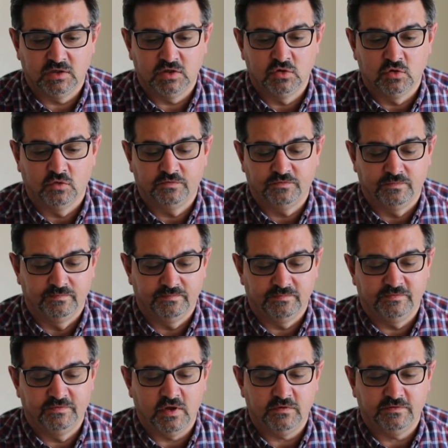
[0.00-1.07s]
your
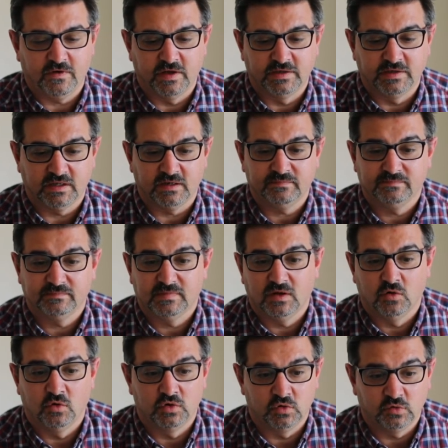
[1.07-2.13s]
viewfinder
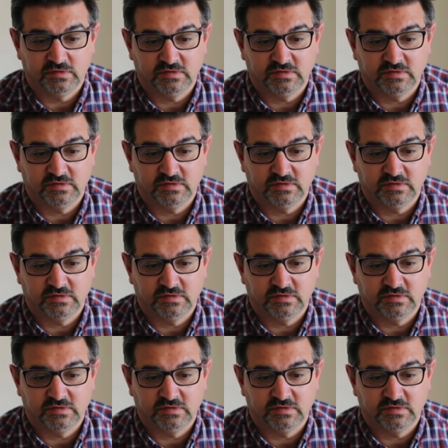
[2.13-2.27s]
or your